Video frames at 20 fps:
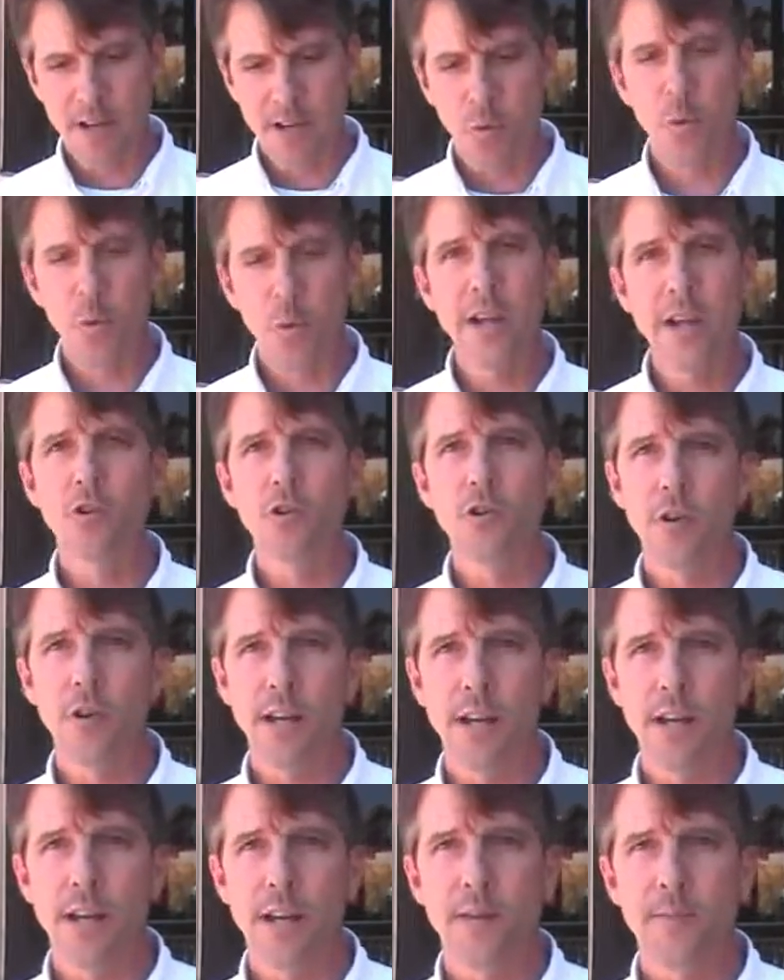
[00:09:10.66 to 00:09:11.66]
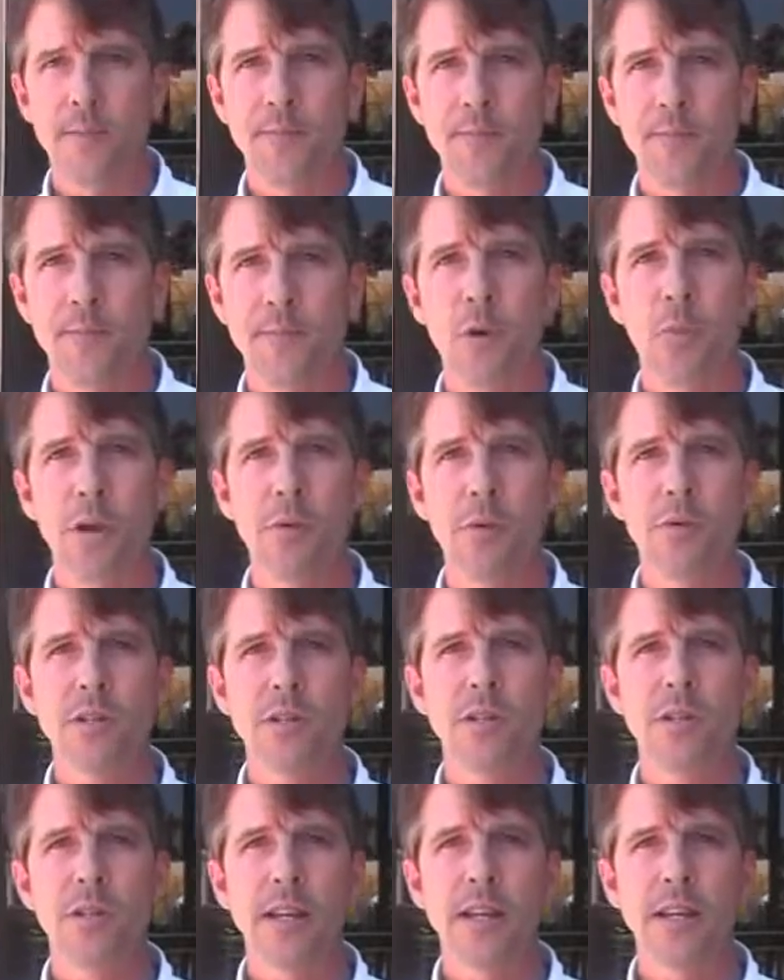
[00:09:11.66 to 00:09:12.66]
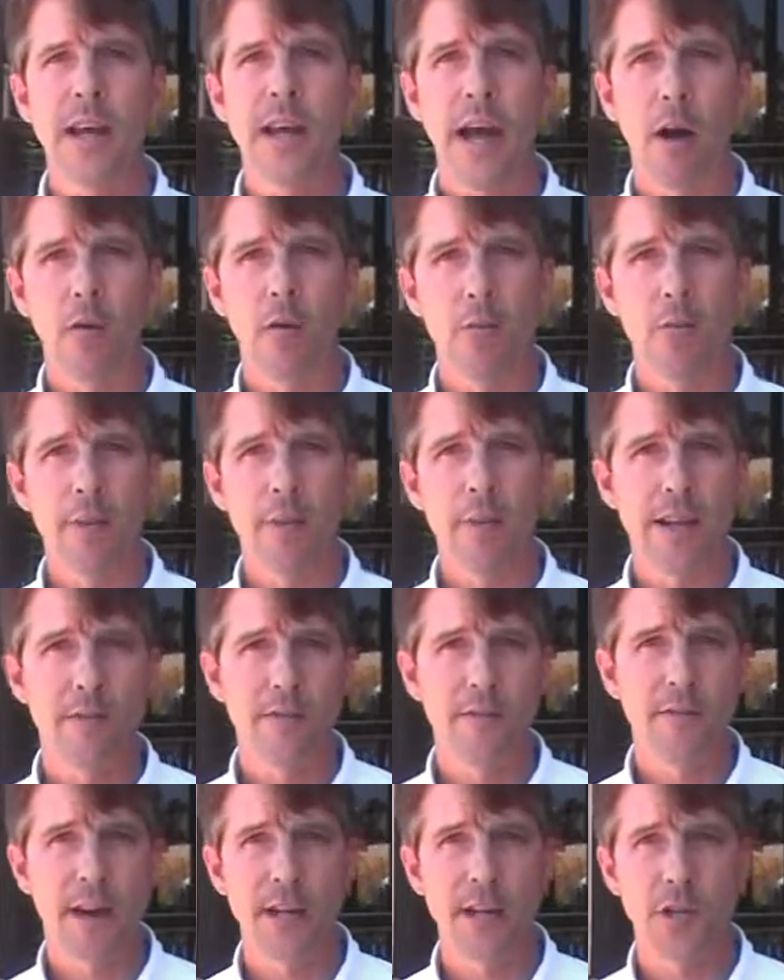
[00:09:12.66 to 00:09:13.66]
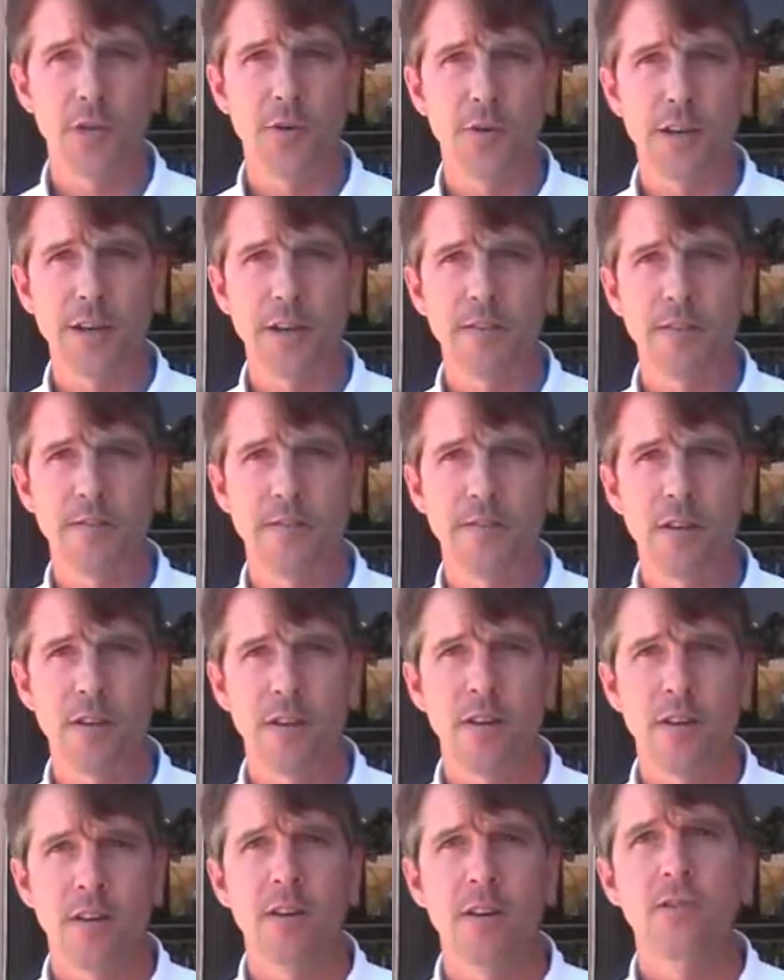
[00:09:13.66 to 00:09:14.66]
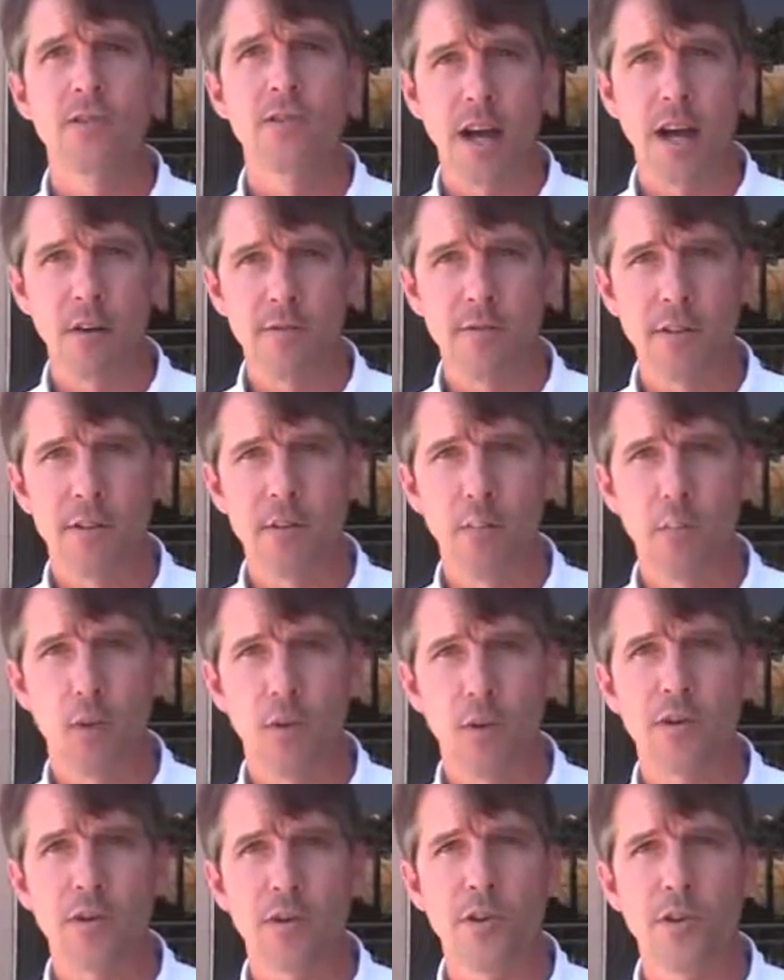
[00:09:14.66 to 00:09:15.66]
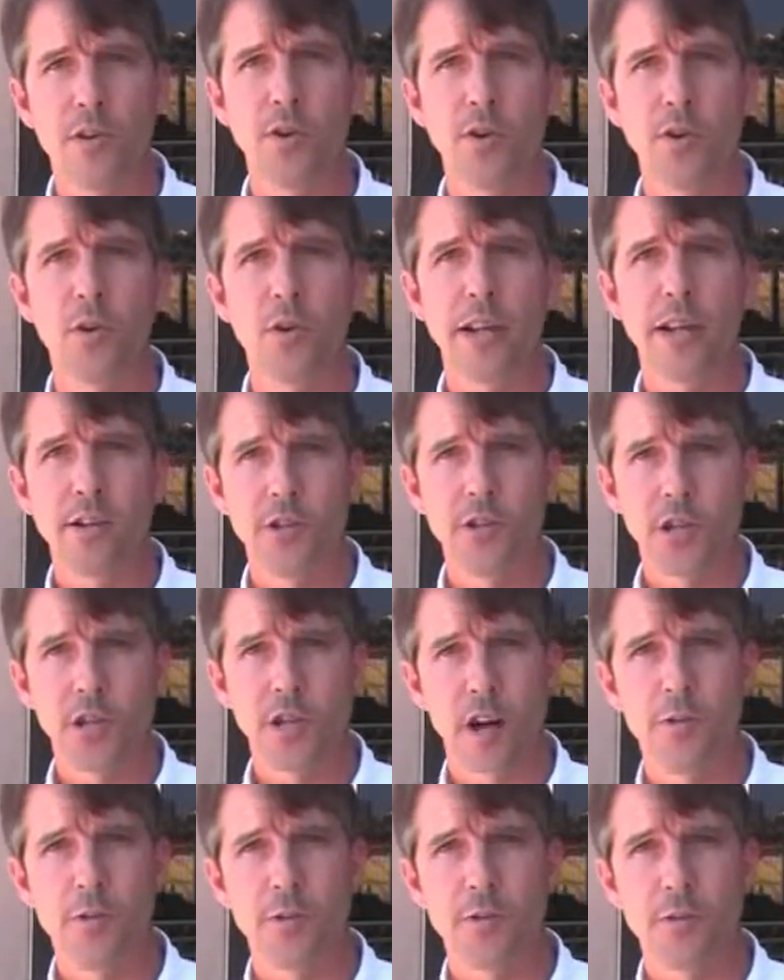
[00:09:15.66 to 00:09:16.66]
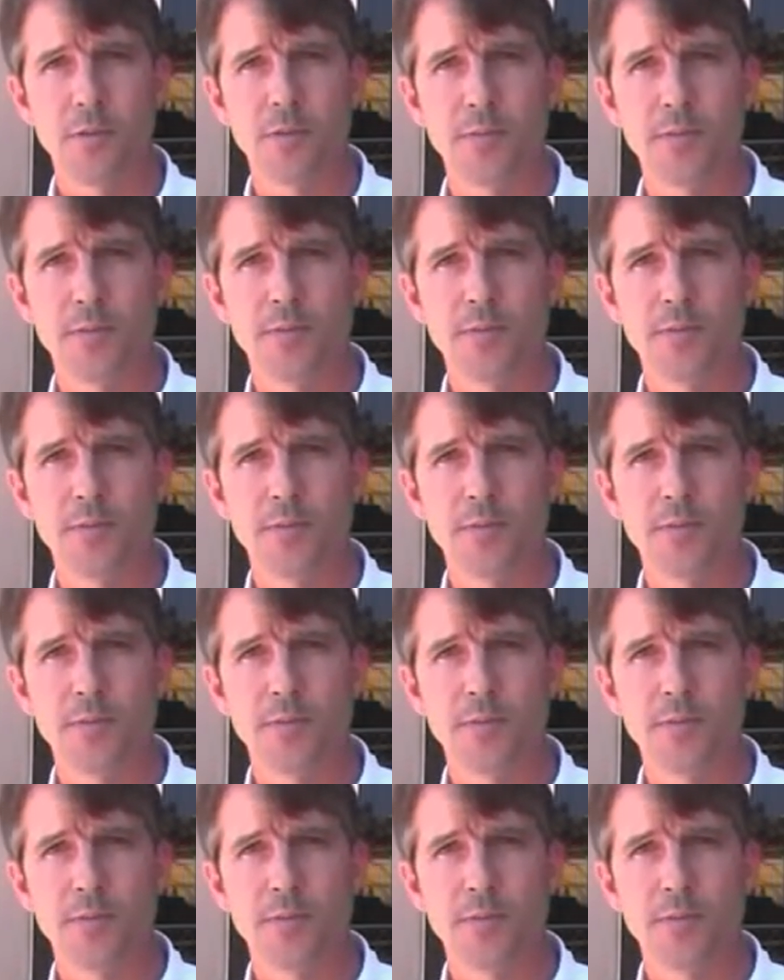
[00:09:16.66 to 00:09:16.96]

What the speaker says: We agreed that we would send our manufacturing south of the border to create jobs.